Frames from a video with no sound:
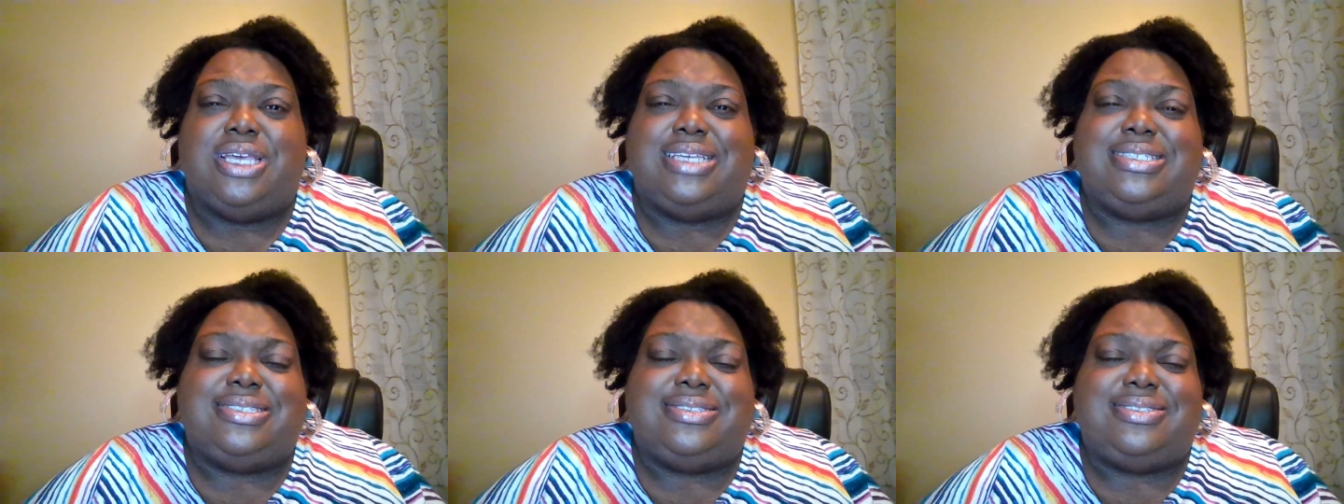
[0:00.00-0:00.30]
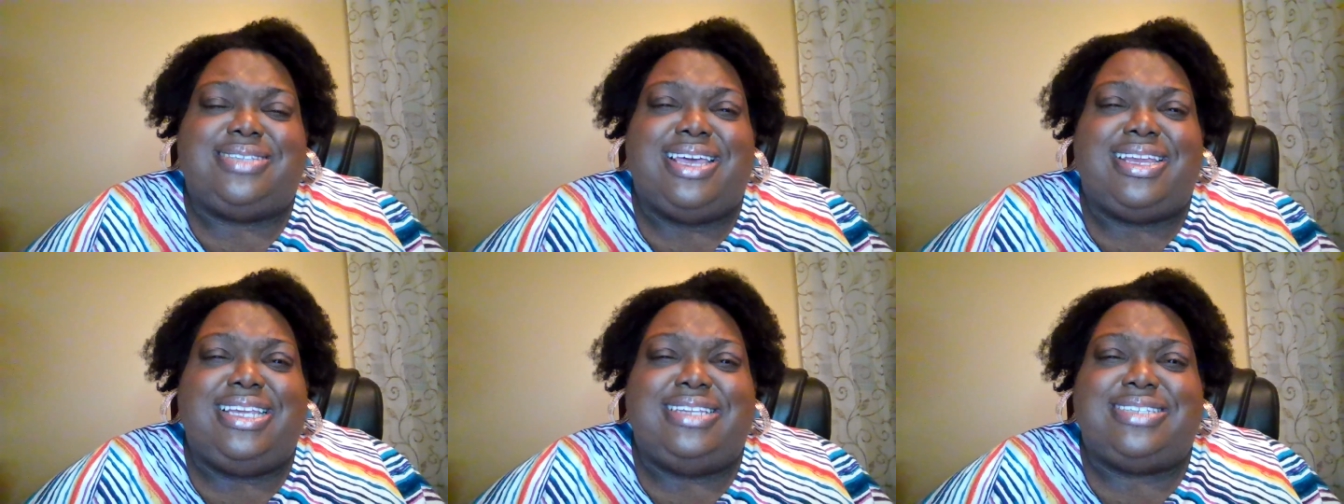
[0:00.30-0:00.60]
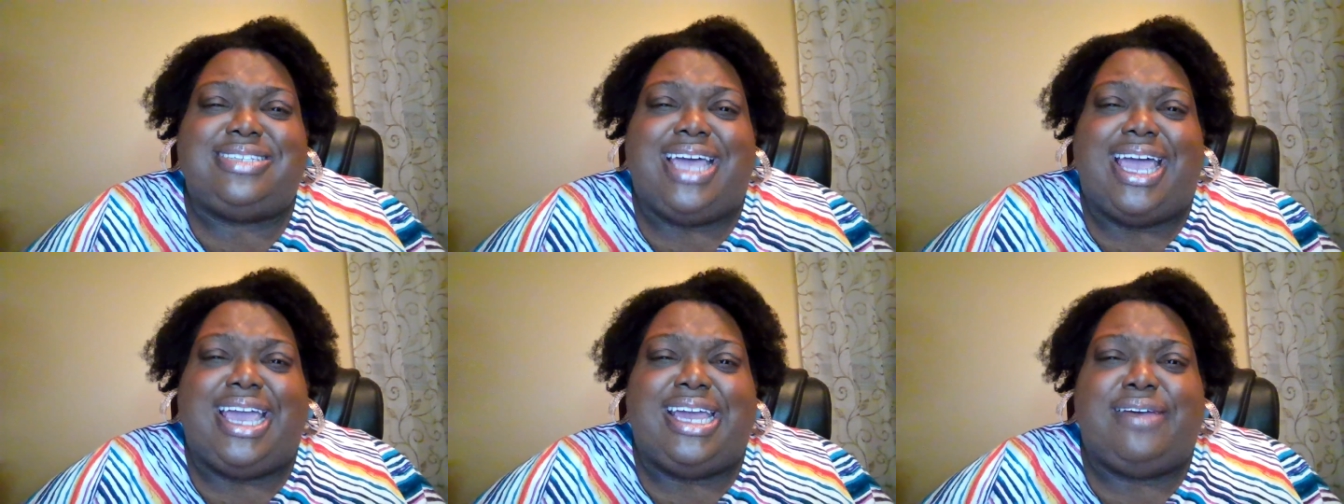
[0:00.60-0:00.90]
a steady
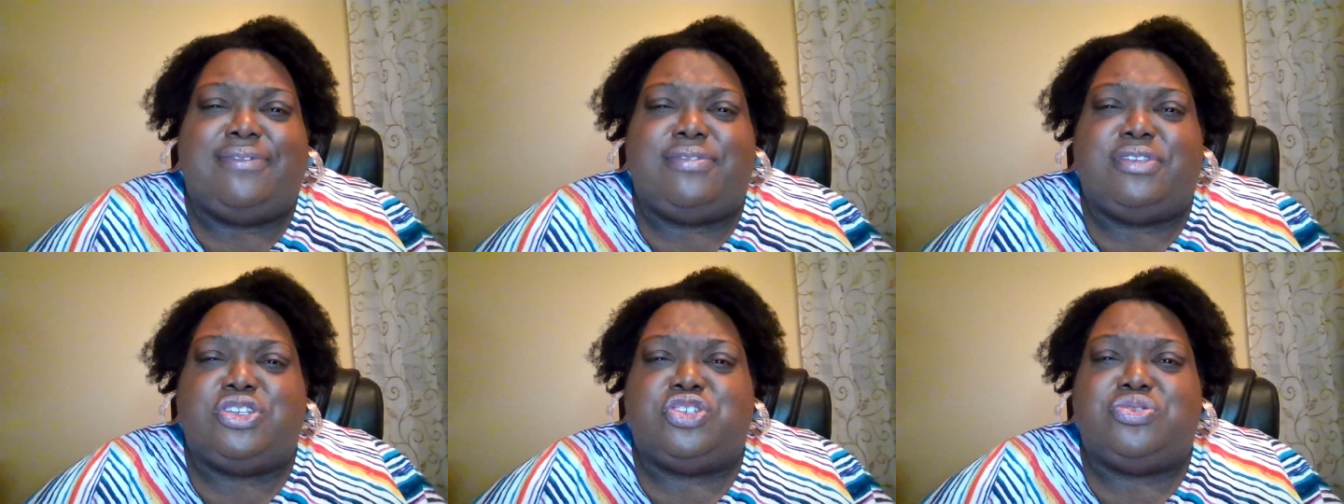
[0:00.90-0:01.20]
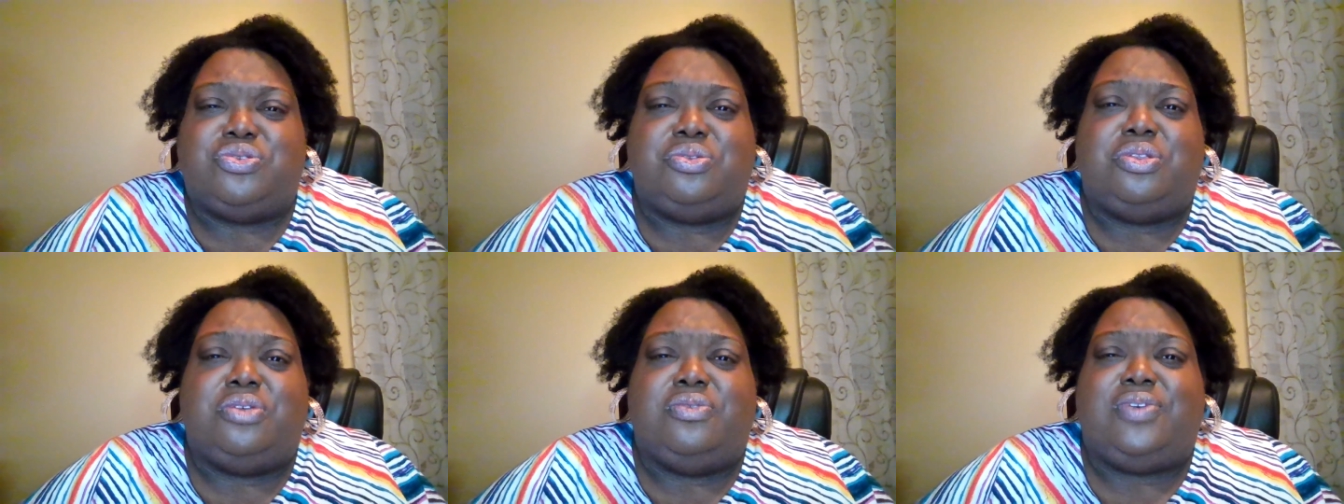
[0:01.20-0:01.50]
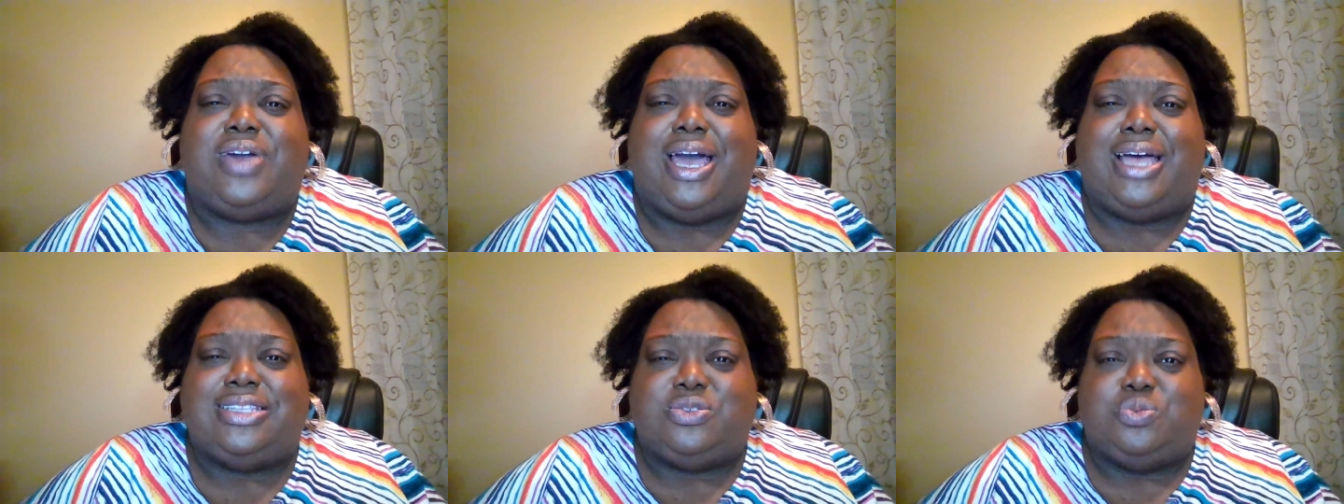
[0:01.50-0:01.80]
diet of the truth of
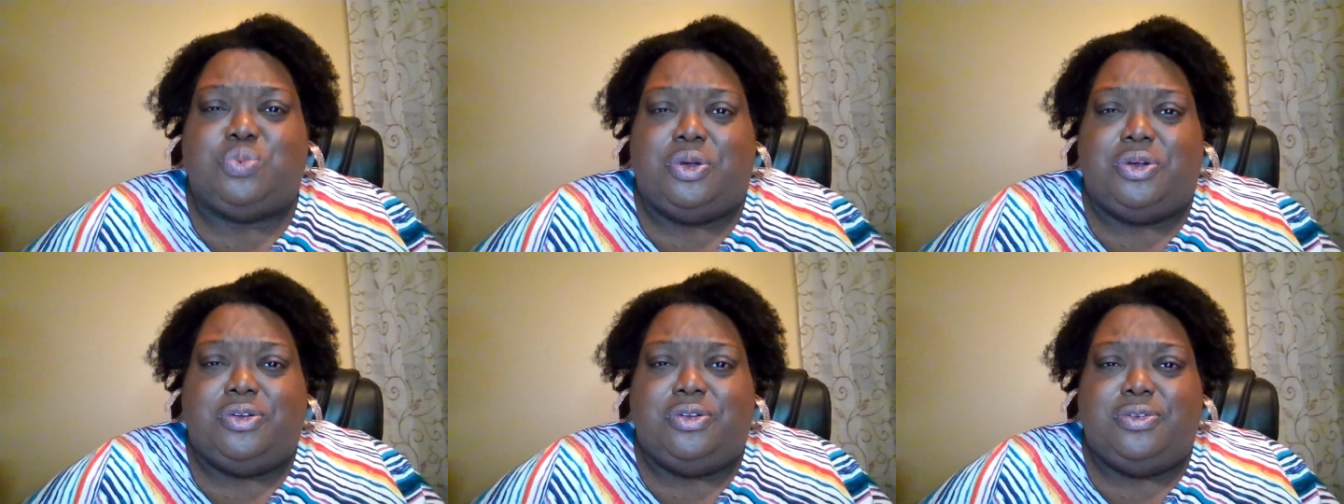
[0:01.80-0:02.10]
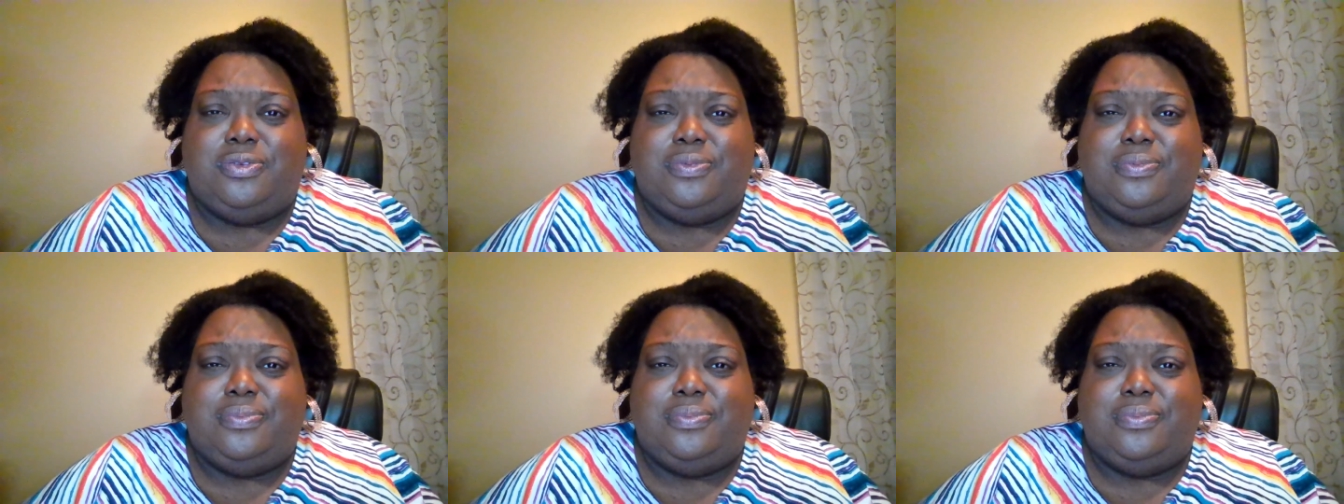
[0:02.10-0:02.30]
God's word.